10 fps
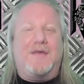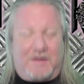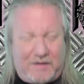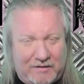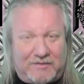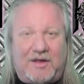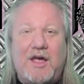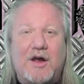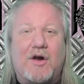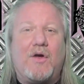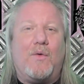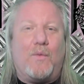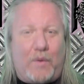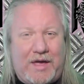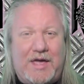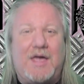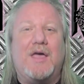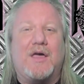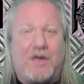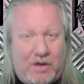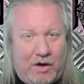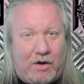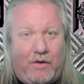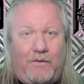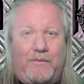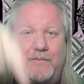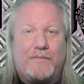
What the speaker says: Because here we go.